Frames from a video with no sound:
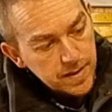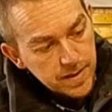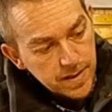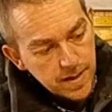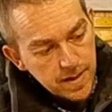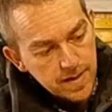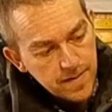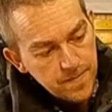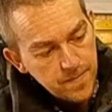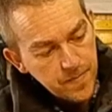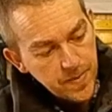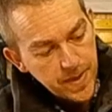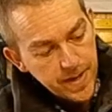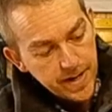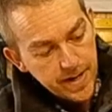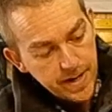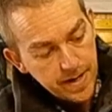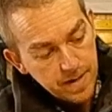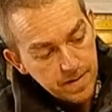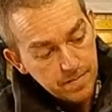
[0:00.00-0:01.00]
good,
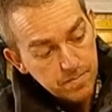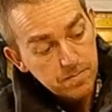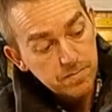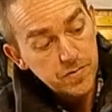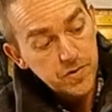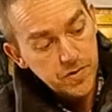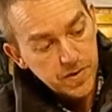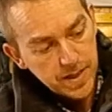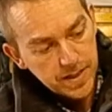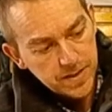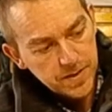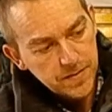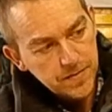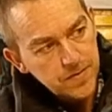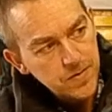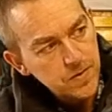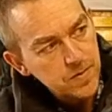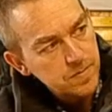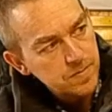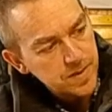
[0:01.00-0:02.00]
it
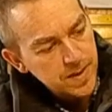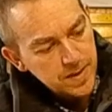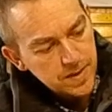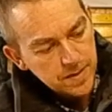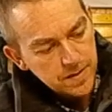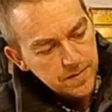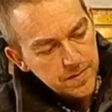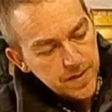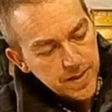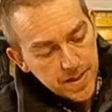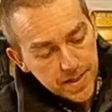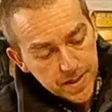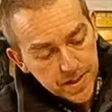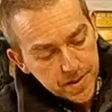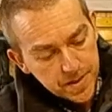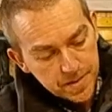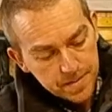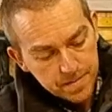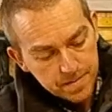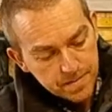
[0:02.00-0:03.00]
transforms under
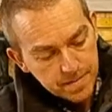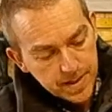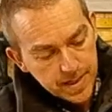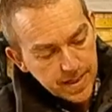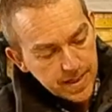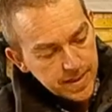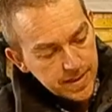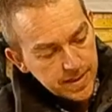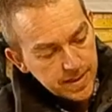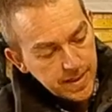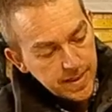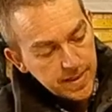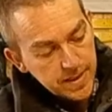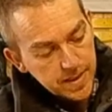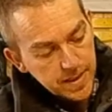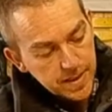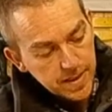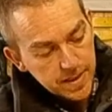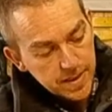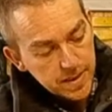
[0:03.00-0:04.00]
finish and
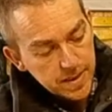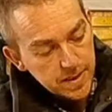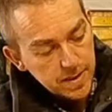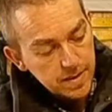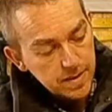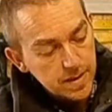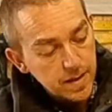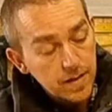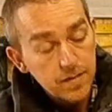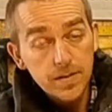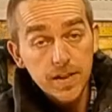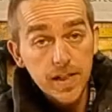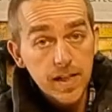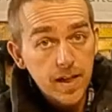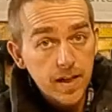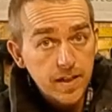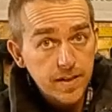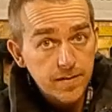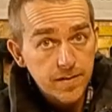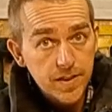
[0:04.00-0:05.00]
into this
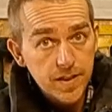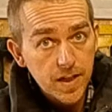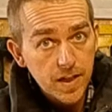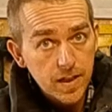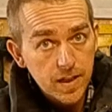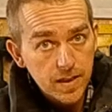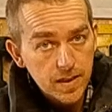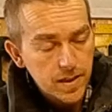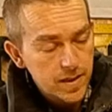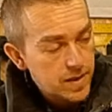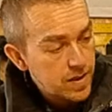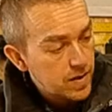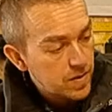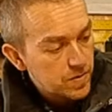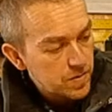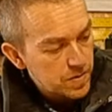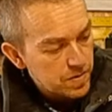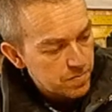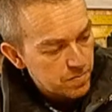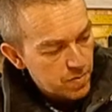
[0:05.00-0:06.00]
lovely kind of dark
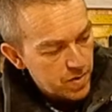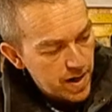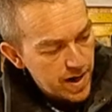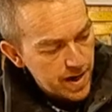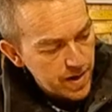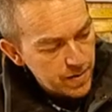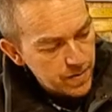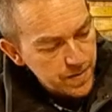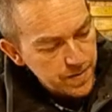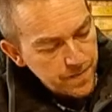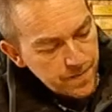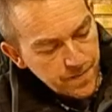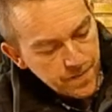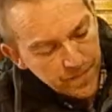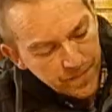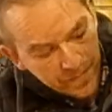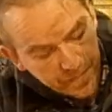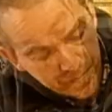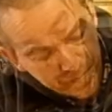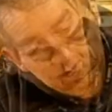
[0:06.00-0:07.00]
golden brown.
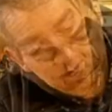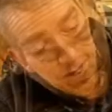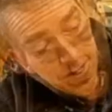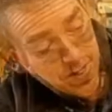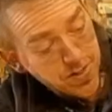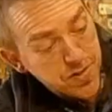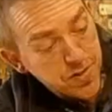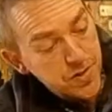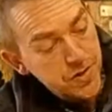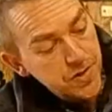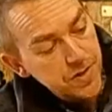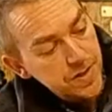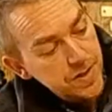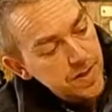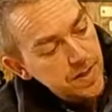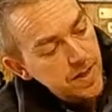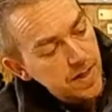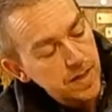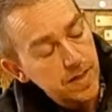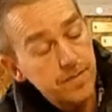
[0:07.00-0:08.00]
And it's
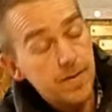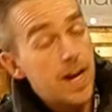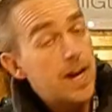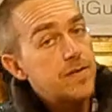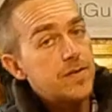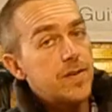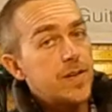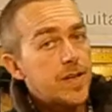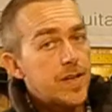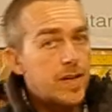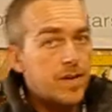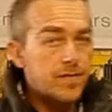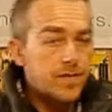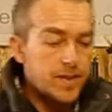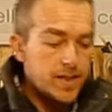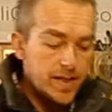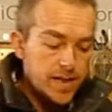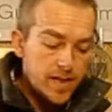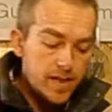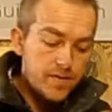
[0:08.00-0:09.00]
just kind of heavy
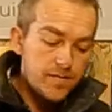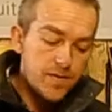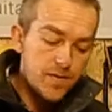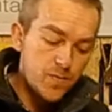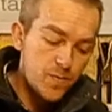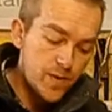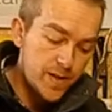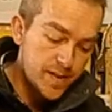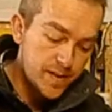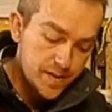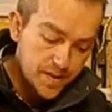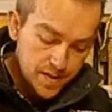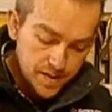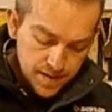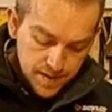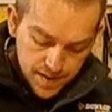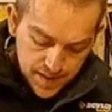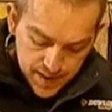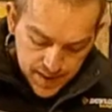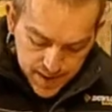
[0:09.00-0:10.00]
enough that even
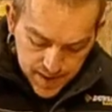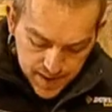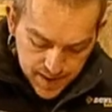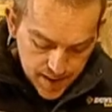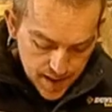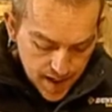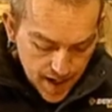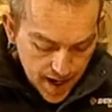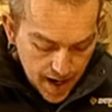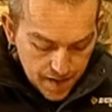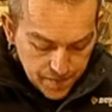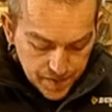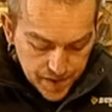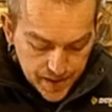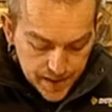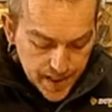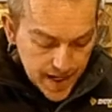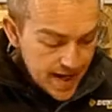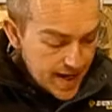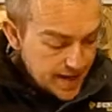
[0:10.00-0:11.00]
with a
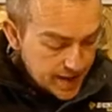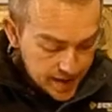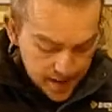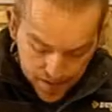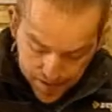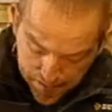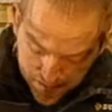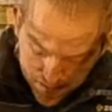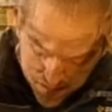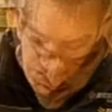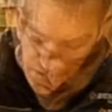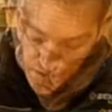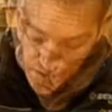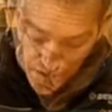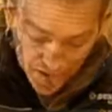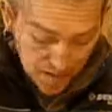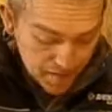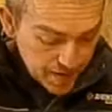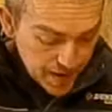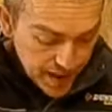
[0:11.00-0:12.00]
heavy neck,
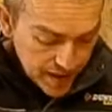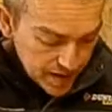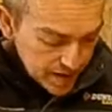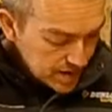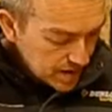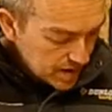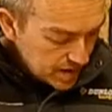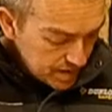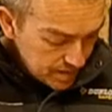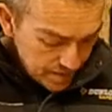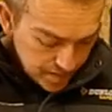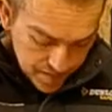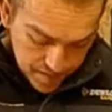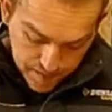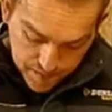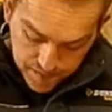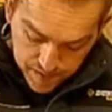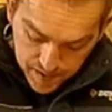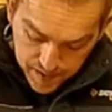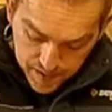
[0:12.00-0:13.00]
there's no neck dive.